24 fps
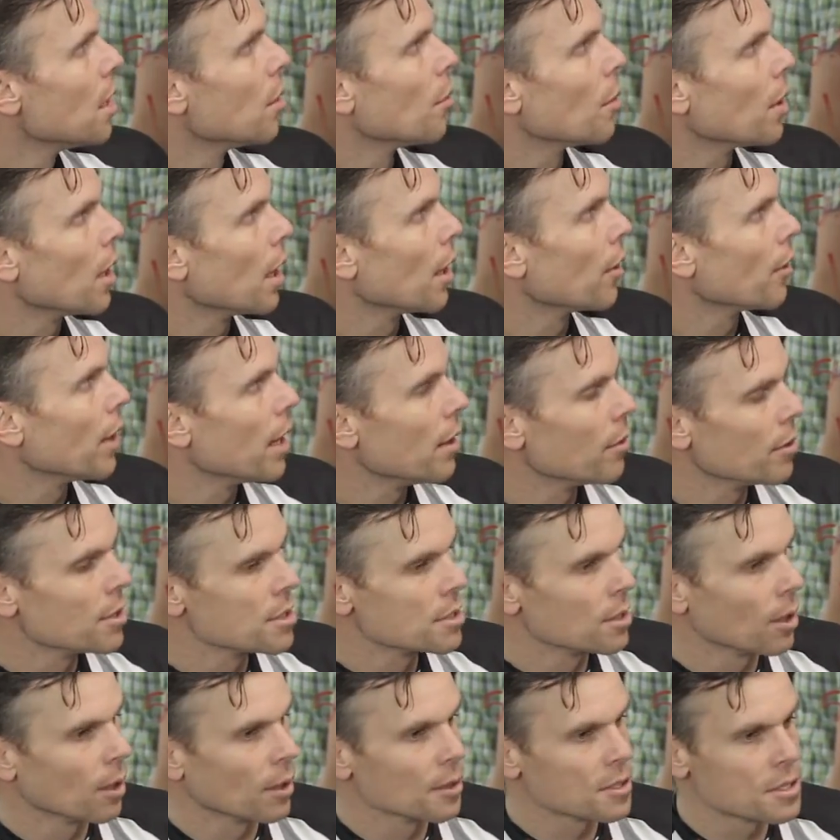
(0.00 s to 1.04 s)
We got great
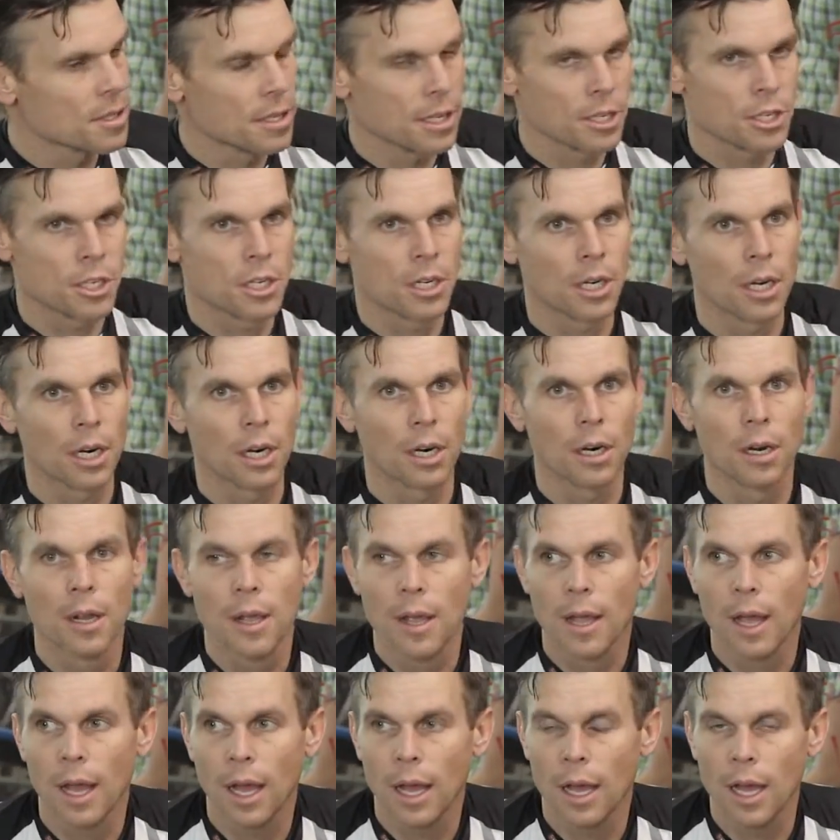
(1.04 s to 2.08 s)
results this year.
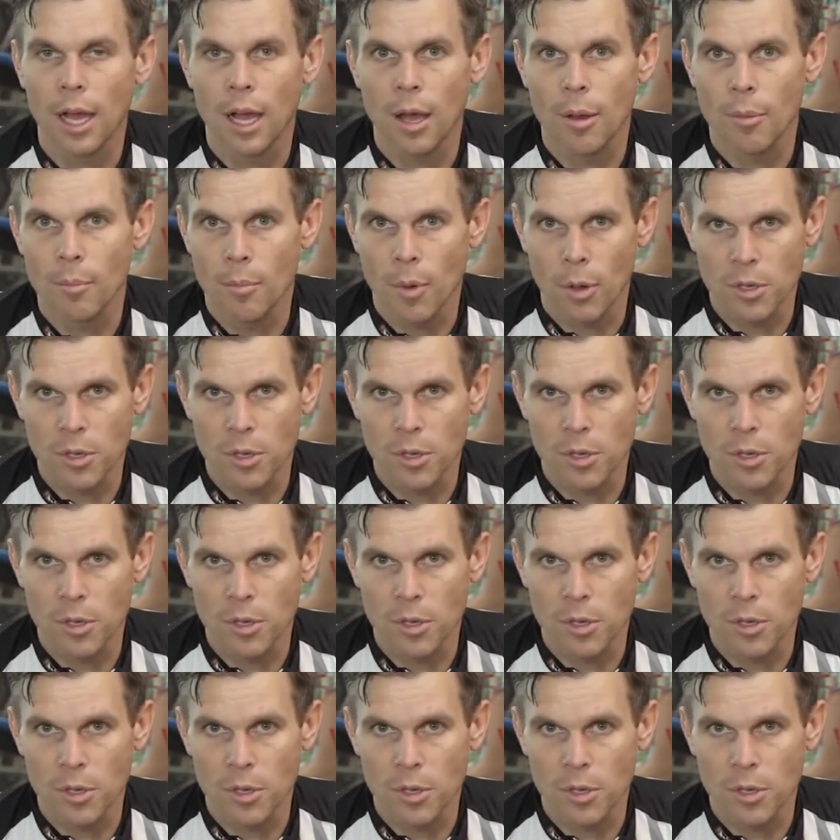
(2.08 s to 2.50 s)
Um,